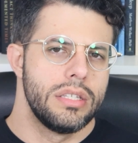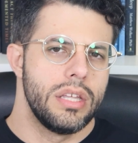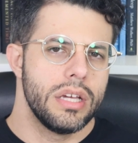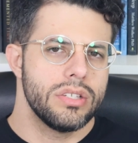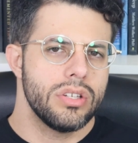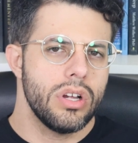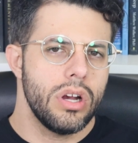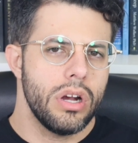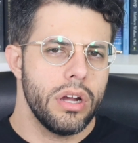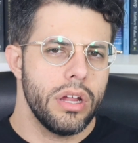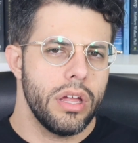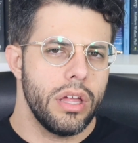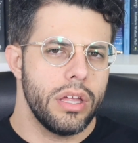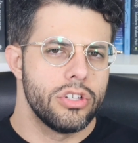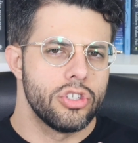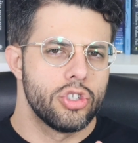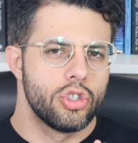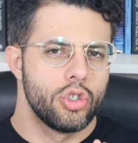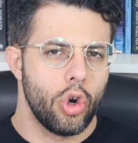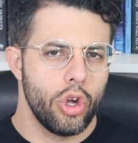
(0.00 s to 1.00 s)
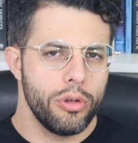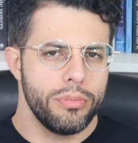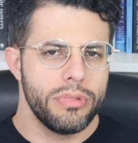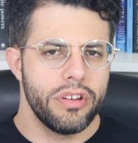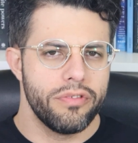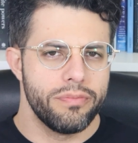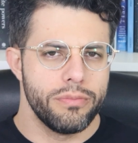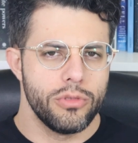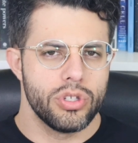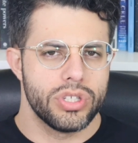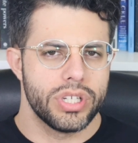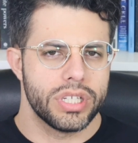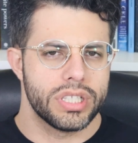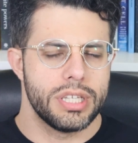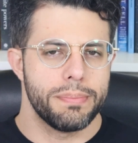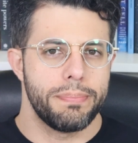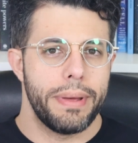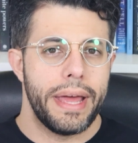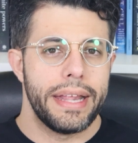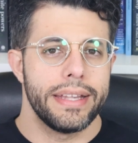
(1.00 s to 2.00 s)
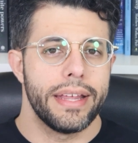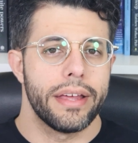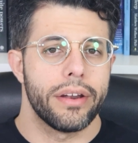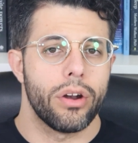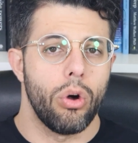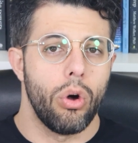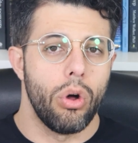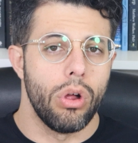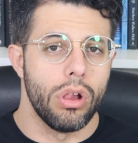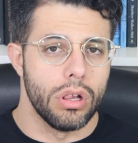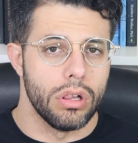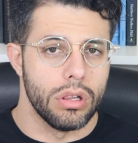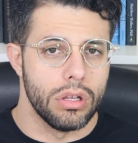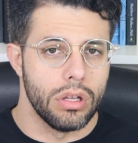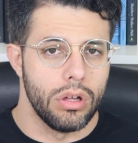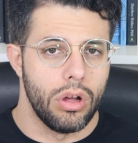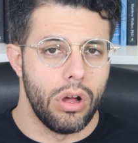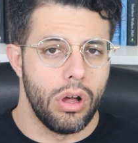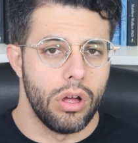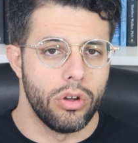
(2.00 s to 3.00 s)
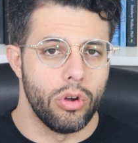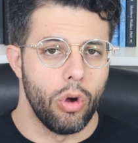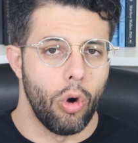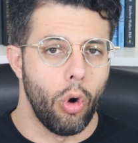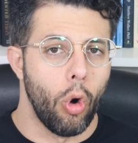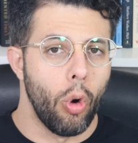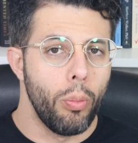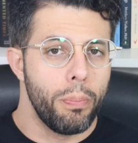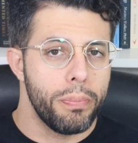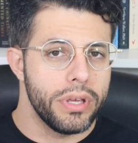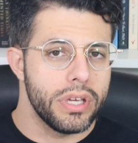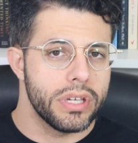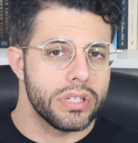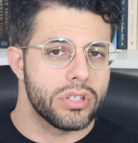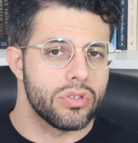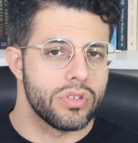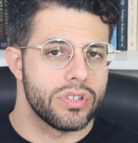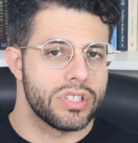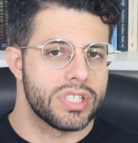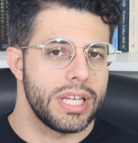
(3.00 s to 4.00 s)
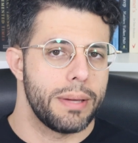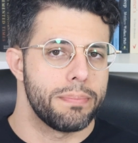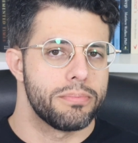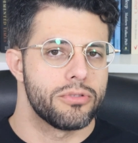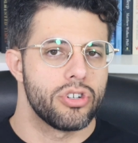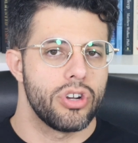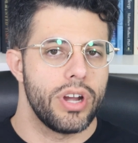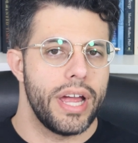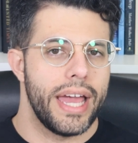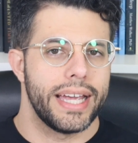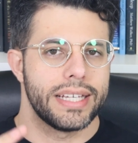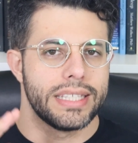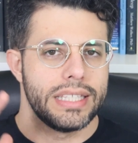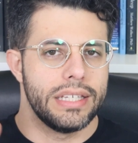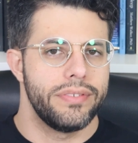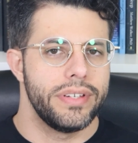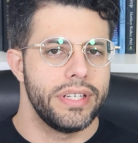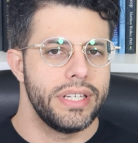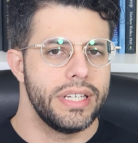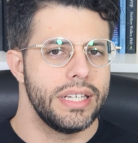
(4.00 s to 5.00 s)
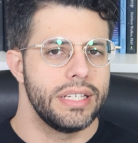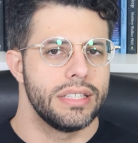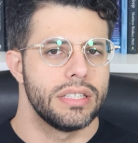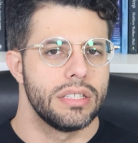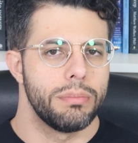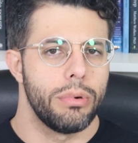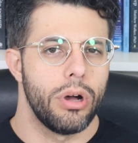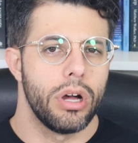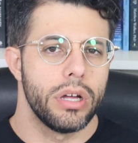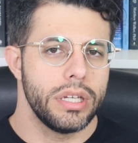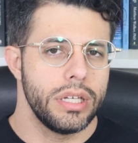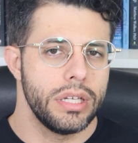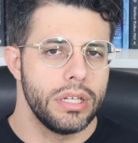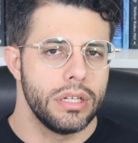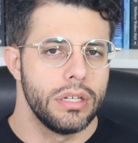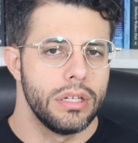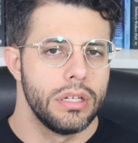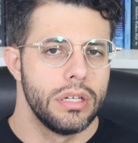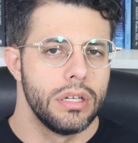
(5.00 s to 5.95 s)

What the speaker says: does our enjoyment of music depend at all on opiate receptor activity in the body?